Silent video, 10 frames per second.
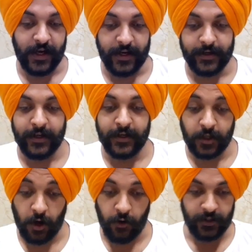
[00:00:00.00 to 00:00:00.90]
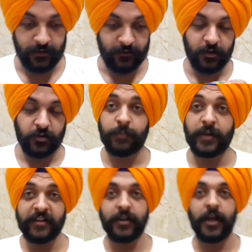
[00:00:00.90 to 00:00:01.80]
and coherence. So
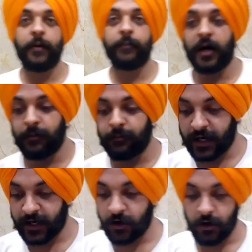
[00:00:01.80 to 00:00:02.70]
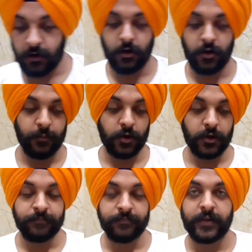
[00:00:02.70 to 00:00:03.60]
please bring your notebook.